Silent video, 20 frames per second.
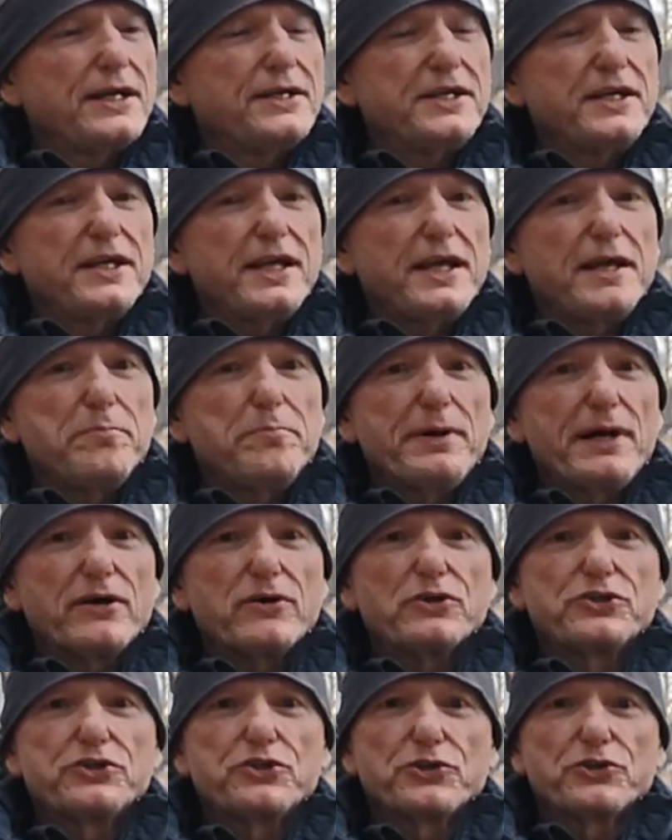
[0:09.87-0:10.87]
did a
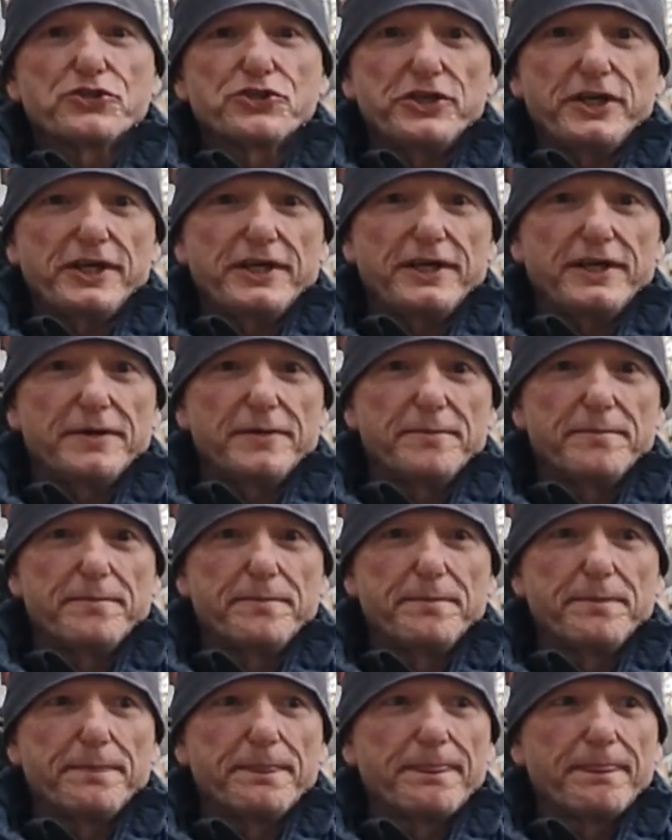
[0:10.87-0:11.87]
powdered sugar shake.
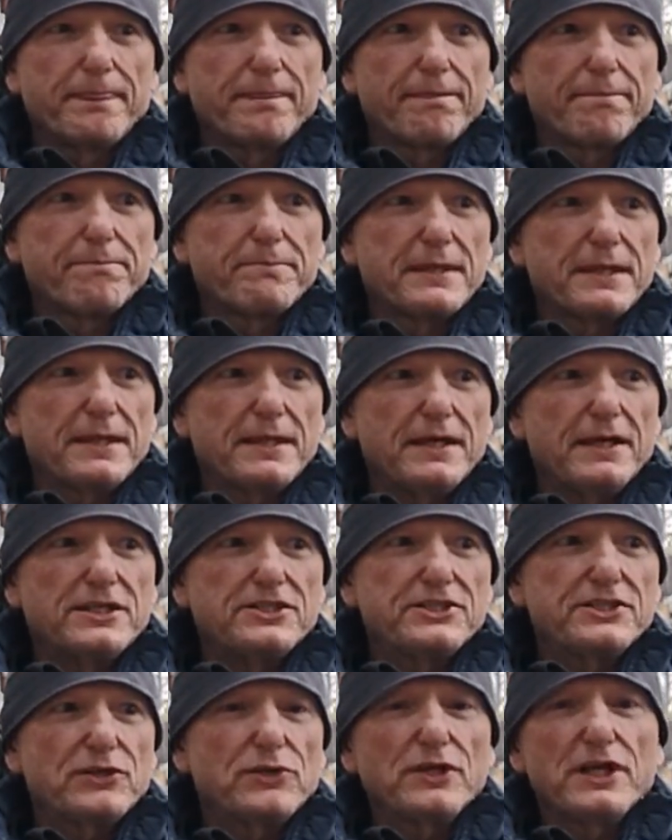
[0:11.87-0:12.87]
Now I
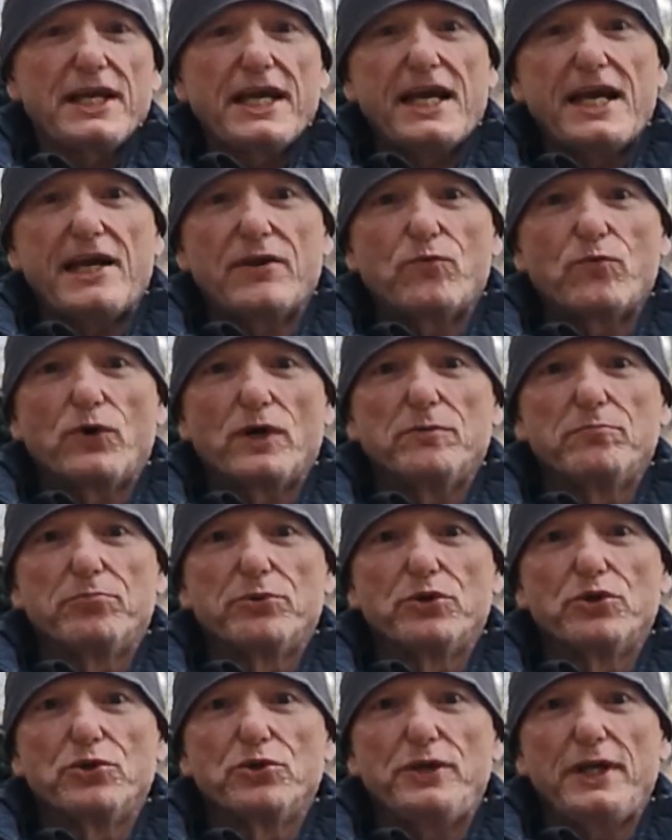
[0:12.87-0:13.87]
still only had one
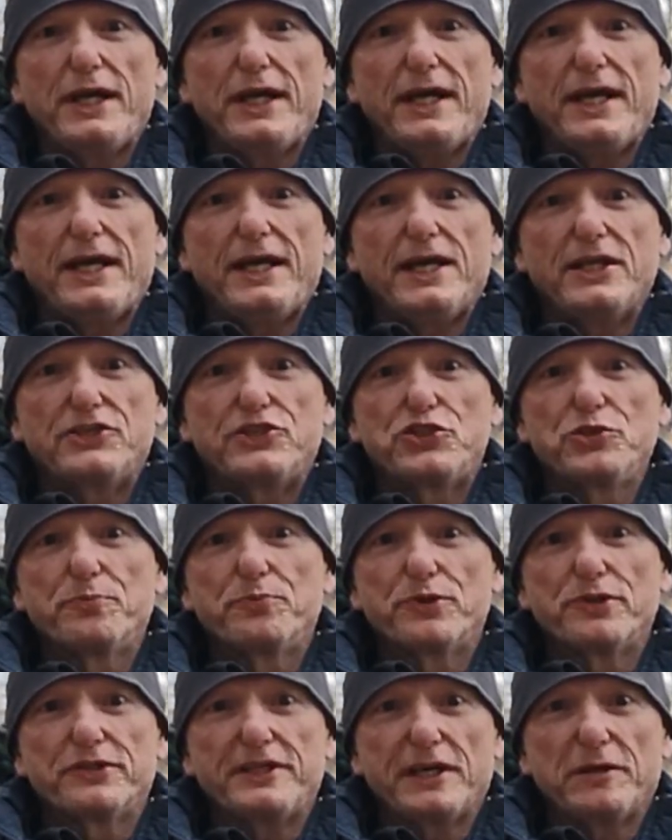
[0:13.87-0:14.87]
brood and a
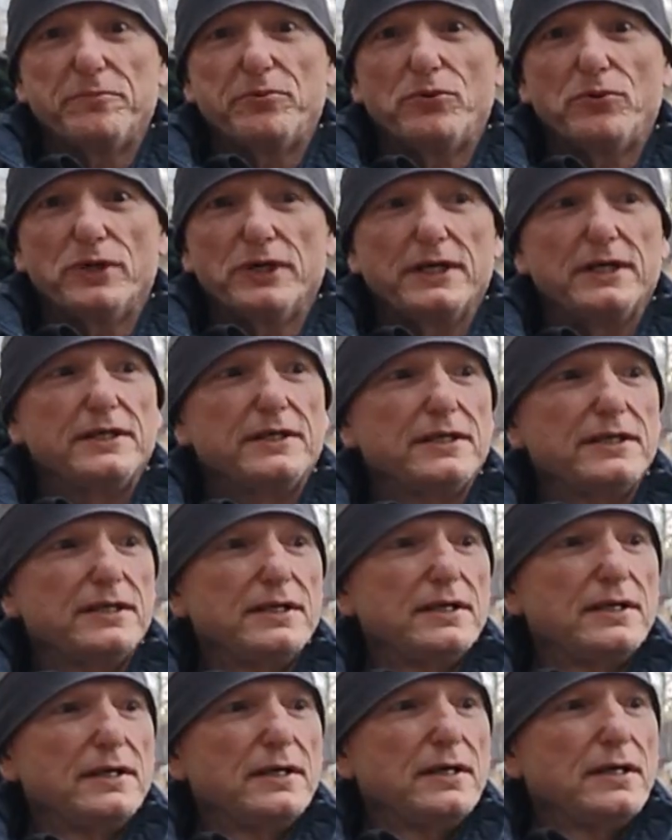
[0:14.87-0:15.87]
super at that point.
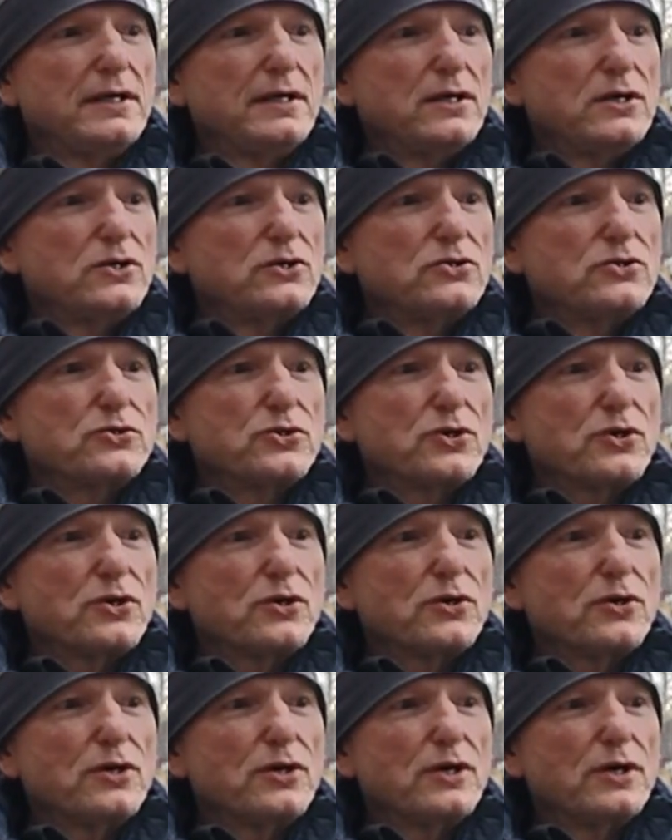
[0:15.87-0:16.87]

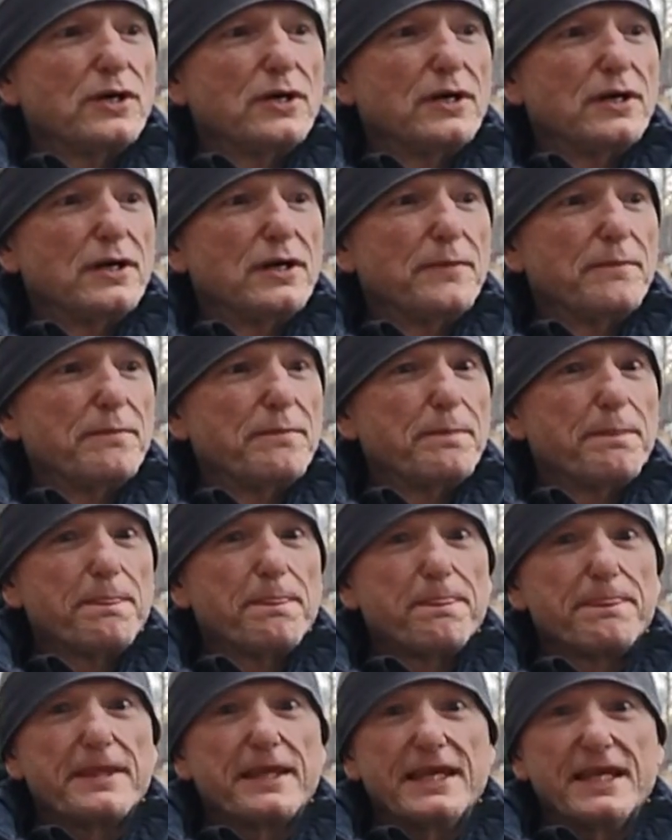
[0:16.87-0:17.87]
So
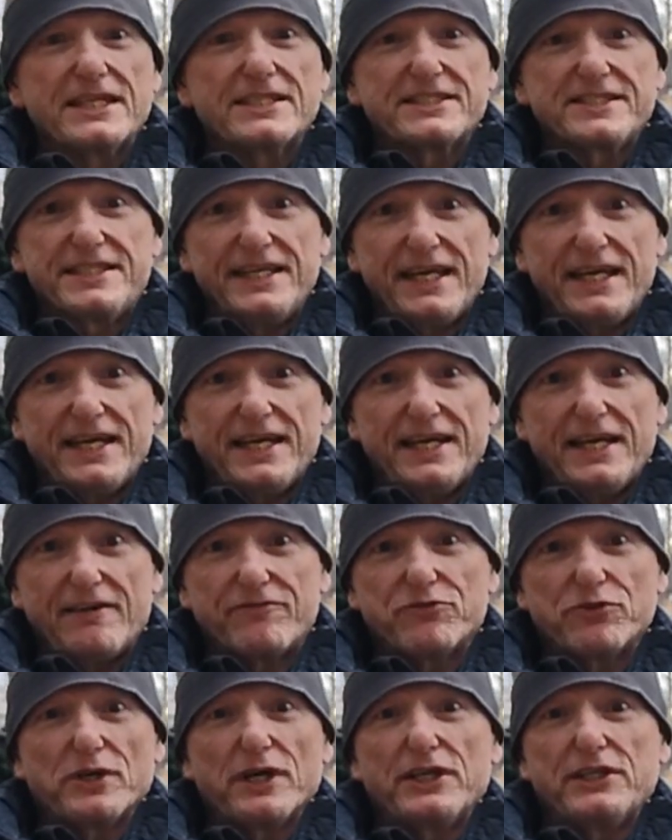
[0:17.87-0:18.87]
the next day
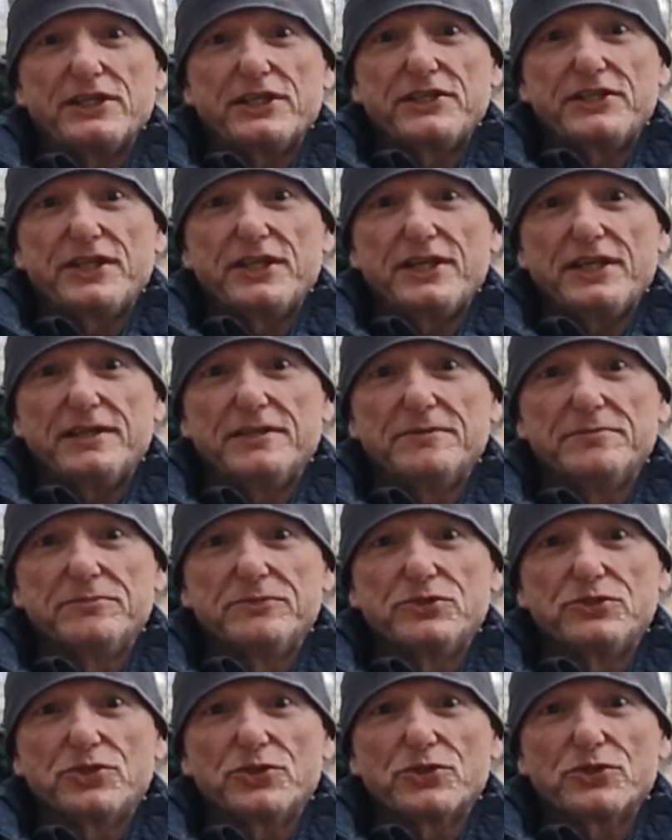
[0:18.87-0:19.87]
after I did the
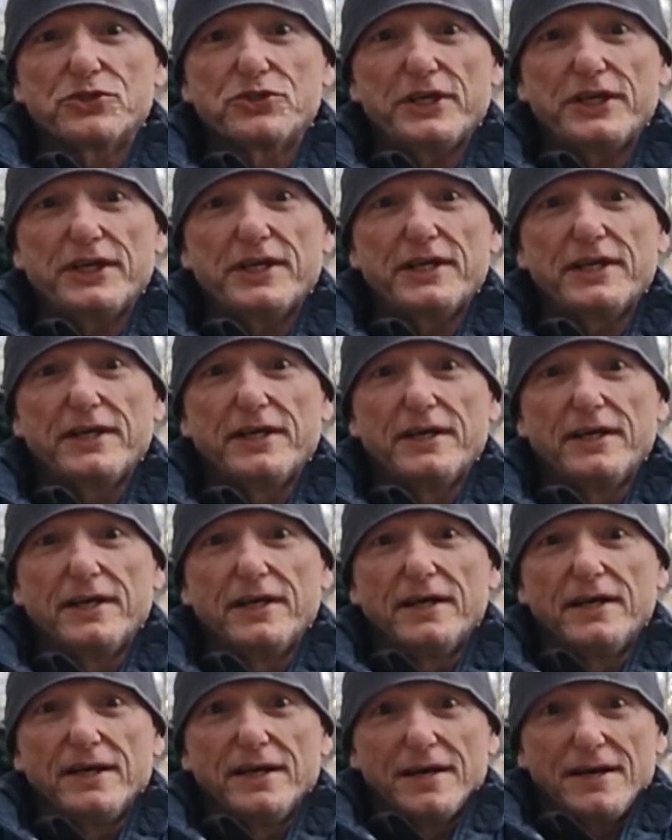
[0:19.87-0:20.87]
sugar shake,
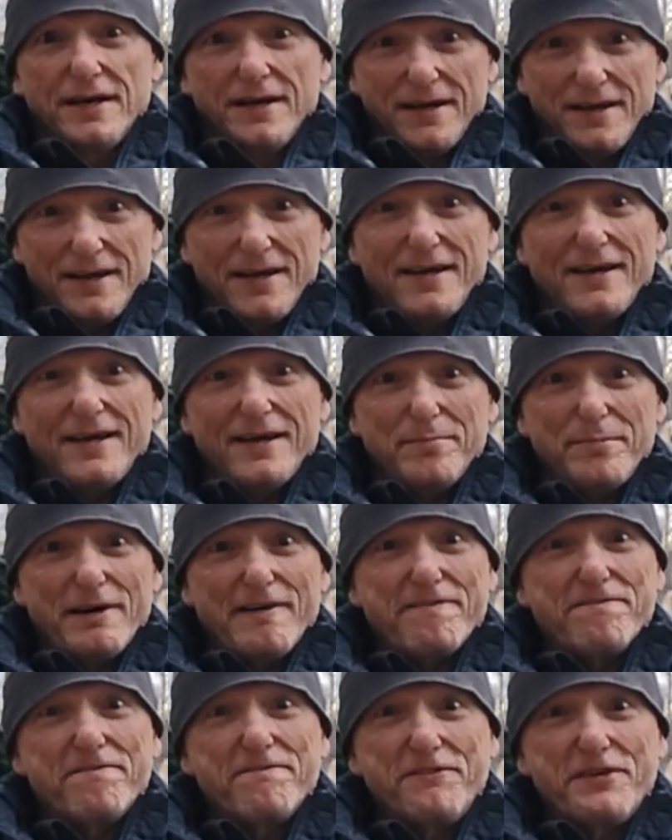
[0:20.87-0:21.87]
I had
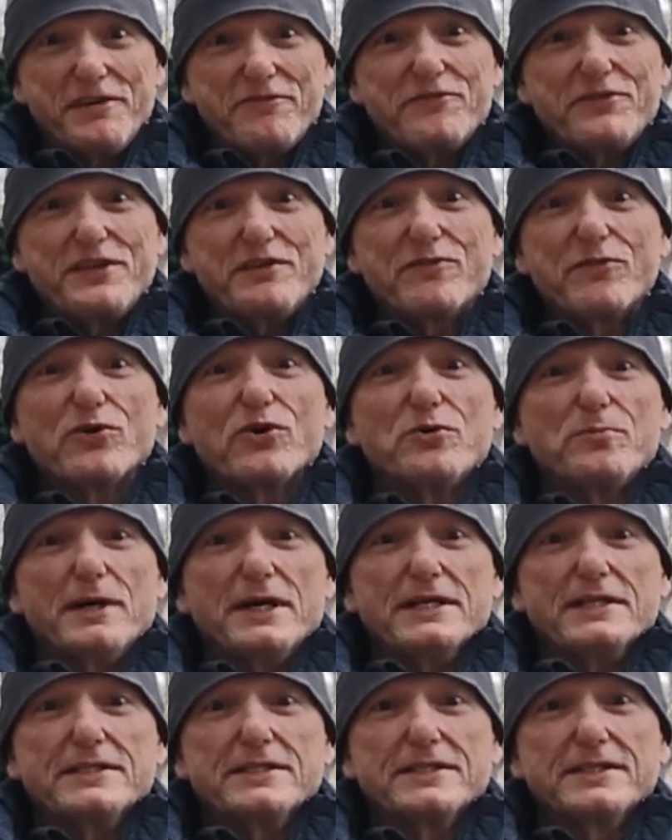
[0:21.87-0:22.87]
about 50 varroa
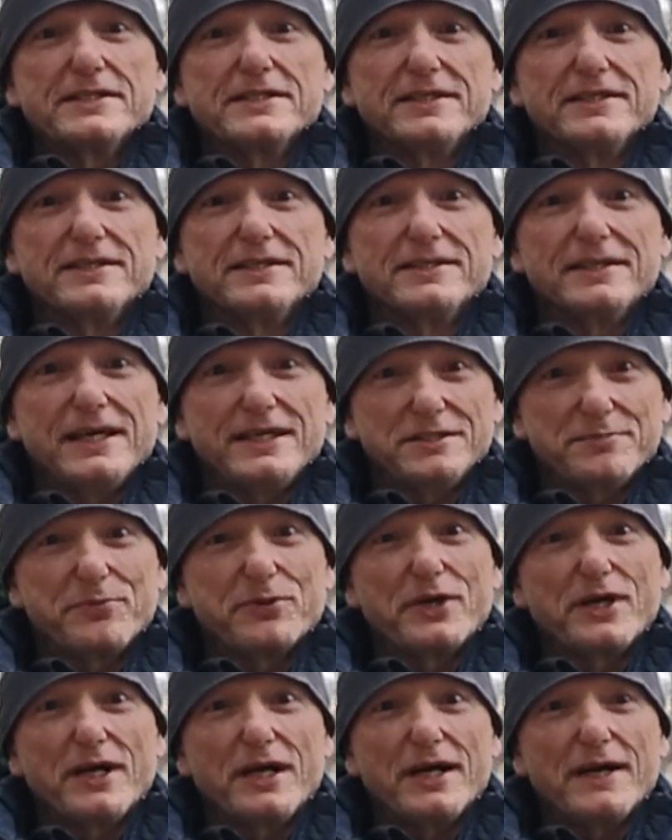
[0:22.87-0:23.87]
mites. That's
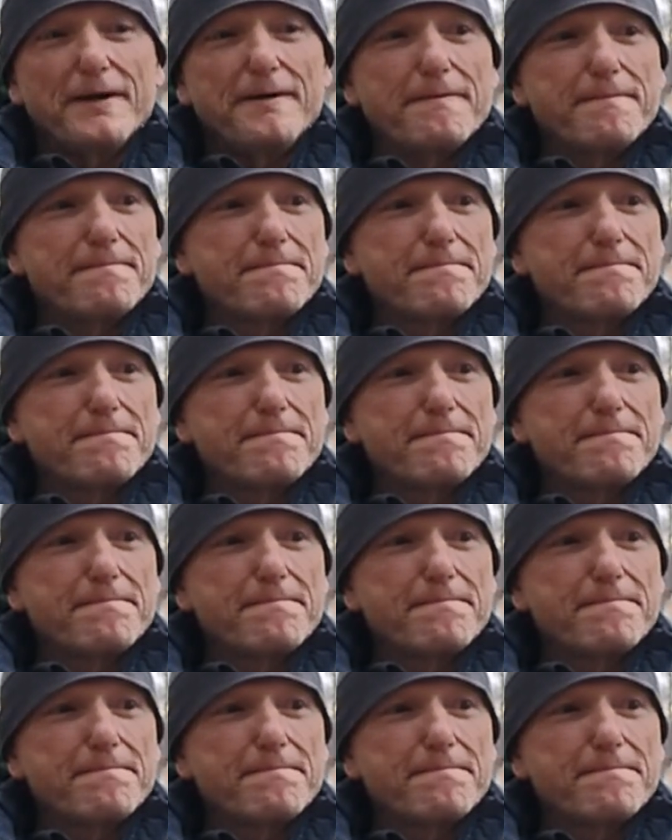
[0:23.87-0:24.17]
pretty high.